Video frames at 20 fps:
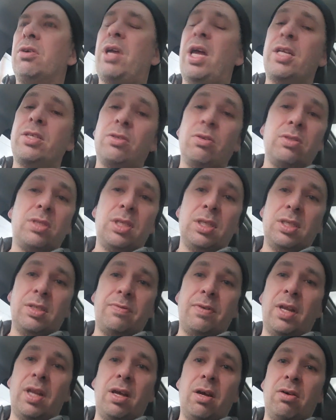Okay, so it's in
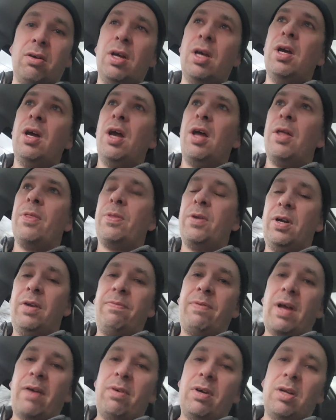this video,
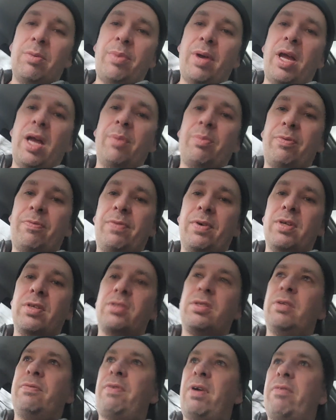thirty-five hundred by April
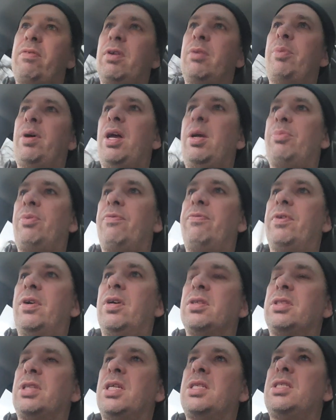first, thirty-five hundred by April
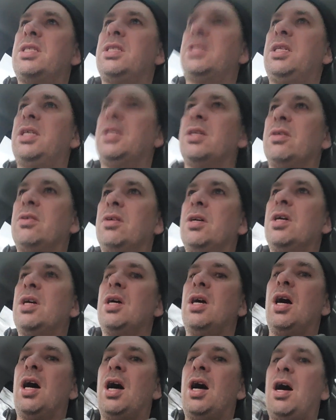first. That's the deal
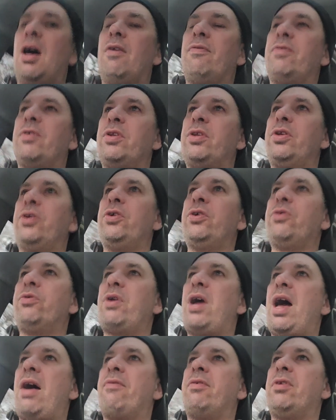of new
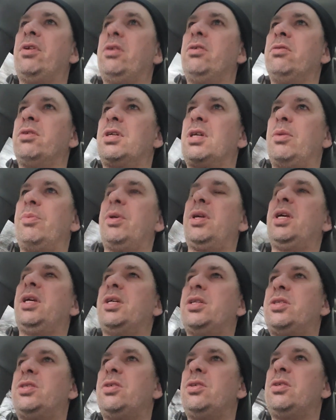revenue coming
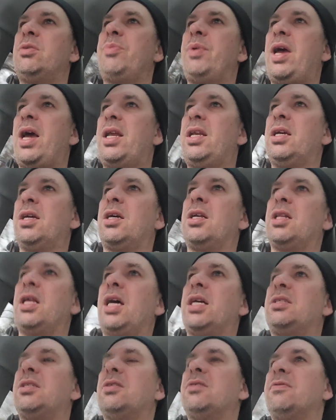into the Banyan
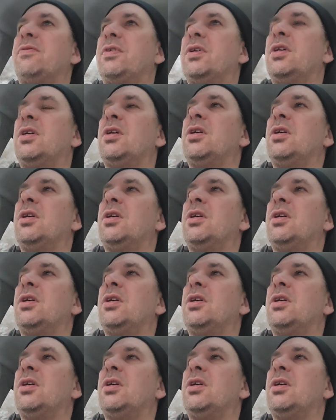Collective.